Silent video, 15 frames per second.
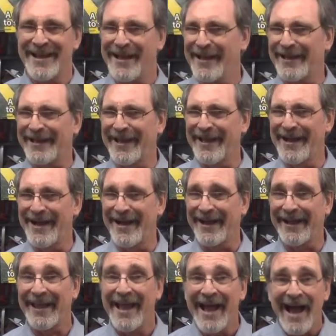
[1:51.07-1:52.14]
and
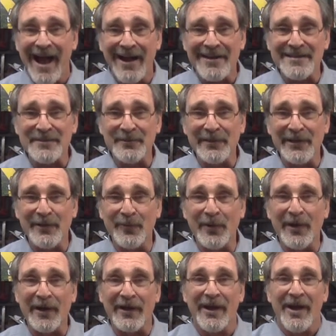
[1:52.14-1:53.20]
chaotic, how does it really
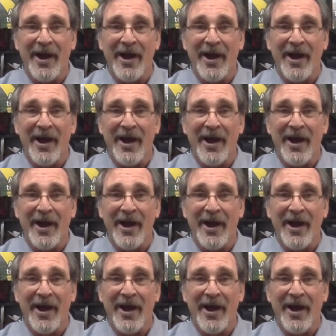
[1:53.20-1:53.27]
work?